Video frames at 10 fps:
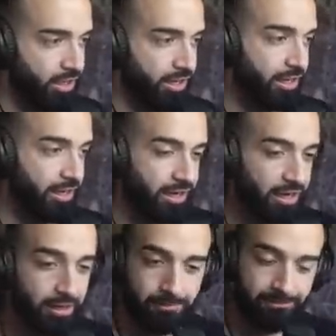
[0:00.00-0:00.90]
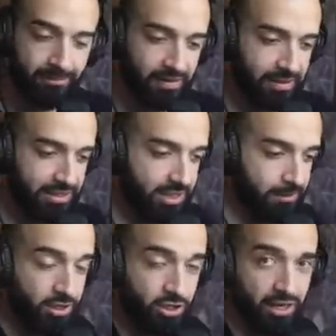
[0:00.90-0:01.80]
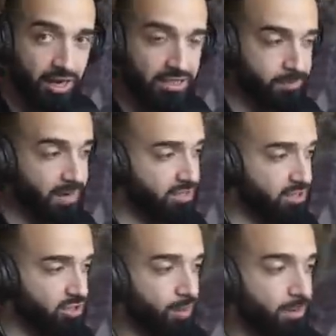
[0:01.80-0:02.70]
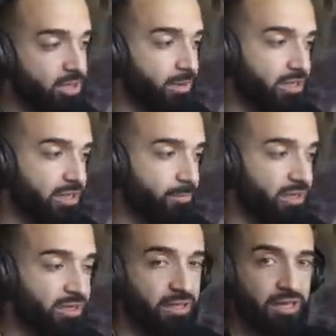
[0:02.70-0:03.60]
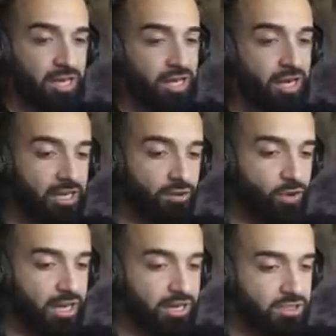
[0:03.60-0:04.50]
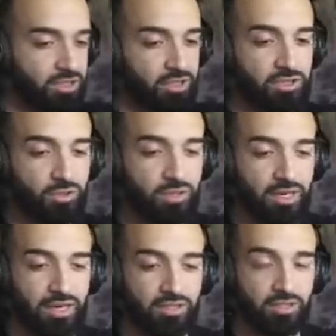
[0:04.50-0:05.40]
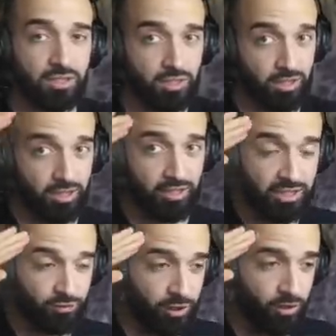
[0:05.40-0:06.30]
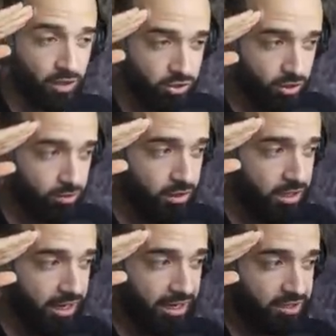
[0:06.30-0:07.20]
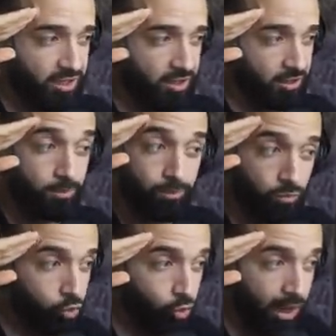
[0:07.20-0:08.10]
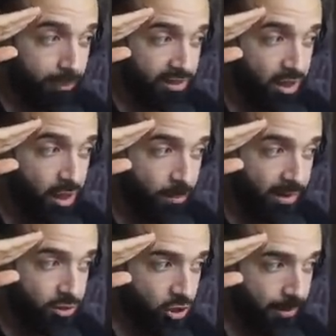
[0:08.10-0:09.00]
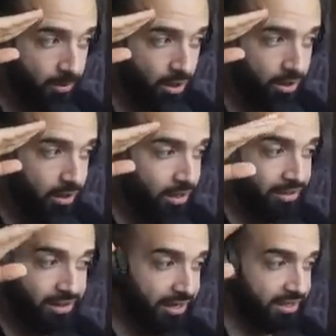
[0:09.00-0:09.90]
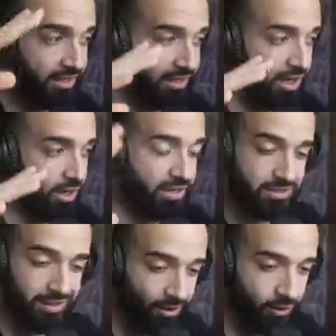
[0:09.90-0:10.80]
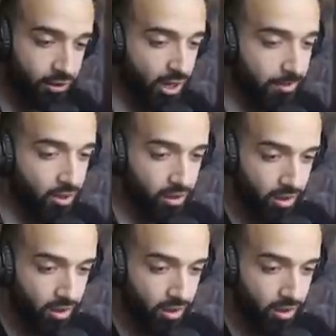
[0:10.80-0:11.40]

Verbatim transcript: Um, and that's it. Make sure you guys smash the subscribe button, smash the like button. I love you guys. I'll see you guys in the next video. Also, I just saw do not play the Libromancer trap card. The idea here is not for the trap card.